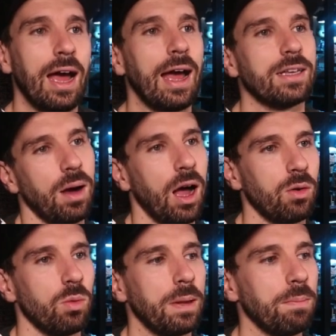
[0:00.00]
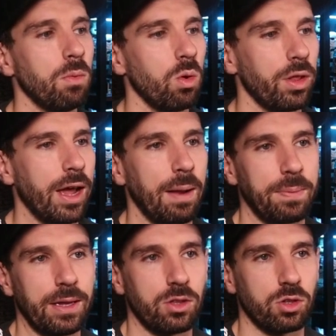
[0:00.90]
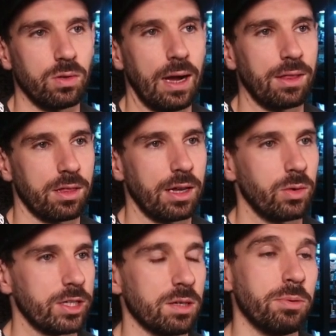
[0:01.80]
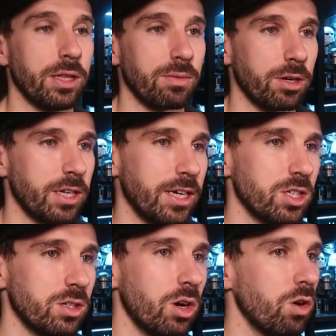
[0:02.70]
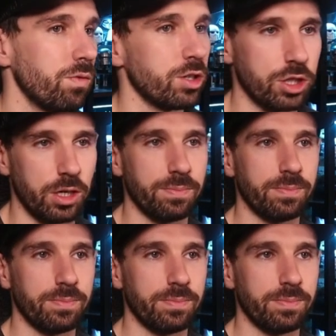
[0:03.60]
and I will be more than happy to answer that question and put it in the rotation of the show.